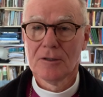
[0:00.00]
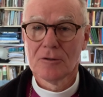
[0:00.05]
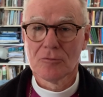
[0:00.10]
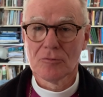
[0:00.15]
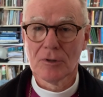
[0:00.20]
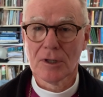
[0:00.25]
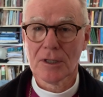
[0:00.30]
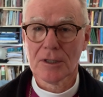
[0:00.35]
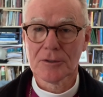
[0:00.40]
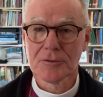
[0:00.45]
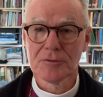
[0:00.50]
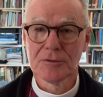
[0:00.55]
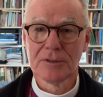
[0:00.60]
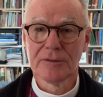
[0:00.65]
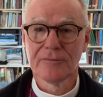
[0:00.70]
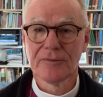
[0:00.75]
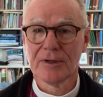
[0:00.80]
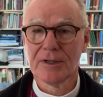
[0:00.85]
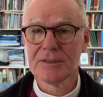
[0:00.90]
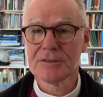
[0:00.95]
regulatory
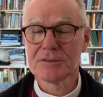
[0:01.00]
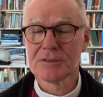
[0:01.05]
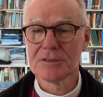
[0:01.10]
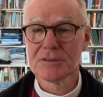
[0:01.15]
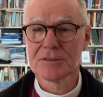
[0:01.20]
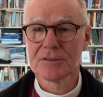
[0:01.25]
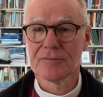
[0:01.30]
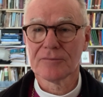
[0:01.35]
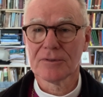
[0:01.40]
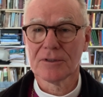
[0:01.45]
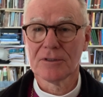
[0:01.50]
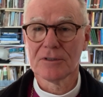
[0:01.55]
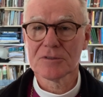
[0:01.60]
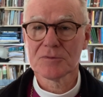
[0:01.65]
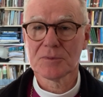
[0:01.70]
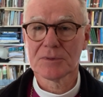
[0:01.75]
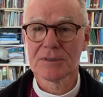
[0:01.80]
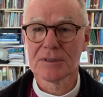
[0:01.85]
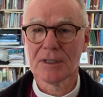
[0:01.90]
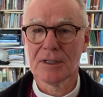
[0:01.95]
devices of the
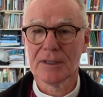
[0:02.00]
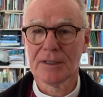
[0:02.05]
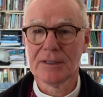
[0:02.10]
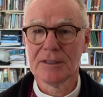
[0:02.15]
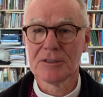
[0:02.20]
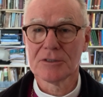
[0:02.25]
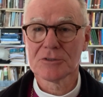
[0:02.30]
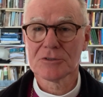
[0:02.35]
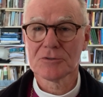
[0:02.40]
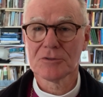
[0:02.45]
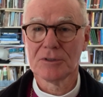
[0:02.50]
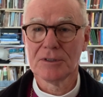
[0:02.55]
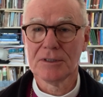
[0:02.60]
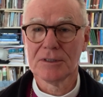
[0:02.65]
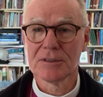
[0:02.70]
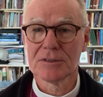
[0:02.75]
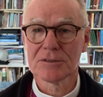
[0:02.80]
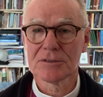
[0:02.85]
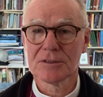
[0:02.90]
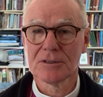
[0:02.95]
hospitality industry,
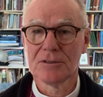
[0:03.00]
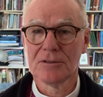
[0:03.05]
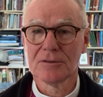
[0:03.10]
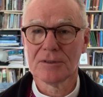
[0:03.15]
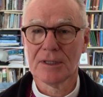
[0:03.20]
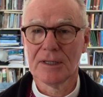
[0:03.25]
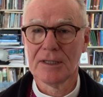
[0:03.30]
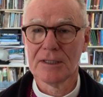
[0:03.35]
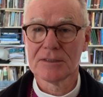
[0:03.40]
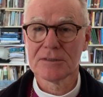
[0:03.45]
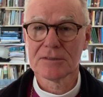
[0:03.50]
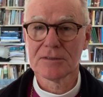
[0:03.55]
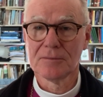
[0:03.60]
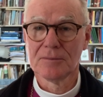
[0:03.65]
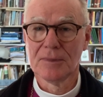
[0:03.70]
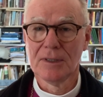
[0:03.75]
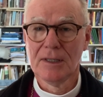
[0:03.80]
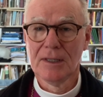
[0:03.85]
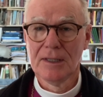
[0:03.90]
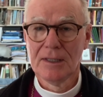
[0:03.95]
and so they had
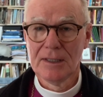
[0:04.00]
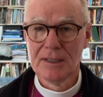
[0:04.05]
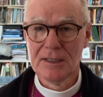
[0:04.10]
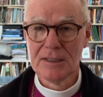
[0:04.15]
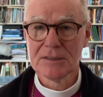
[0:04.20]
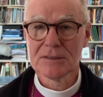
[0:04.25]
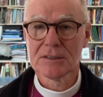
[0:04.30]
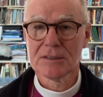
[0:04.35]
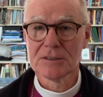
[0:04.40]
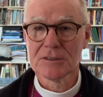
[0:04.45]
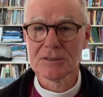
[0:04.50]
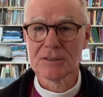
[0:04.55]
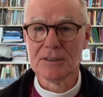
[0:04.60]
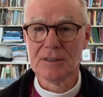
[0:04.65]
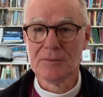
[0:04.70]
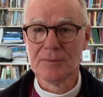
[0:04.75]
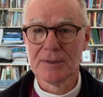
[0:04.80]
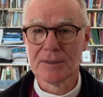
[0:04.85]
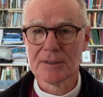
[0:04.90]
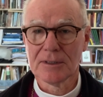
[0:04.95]
some
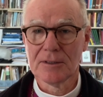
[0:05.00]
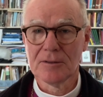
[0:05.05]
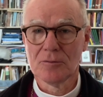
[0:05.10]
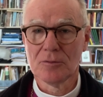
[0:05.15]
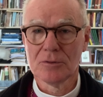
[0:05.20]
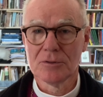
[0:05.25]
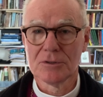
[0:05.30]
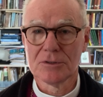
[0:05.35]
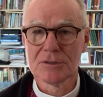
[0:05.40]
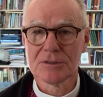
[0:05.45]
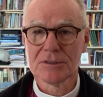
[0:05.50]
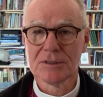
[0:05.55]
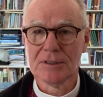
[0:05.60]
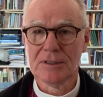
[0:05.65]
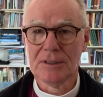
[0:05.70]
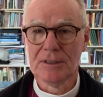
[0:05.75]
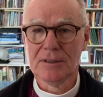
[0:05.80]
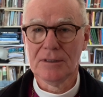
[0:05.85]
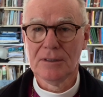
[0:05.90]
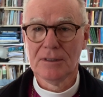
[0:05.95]
hesitancy, but it was
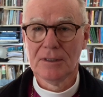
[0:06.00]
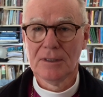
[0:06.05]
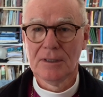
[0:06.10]
the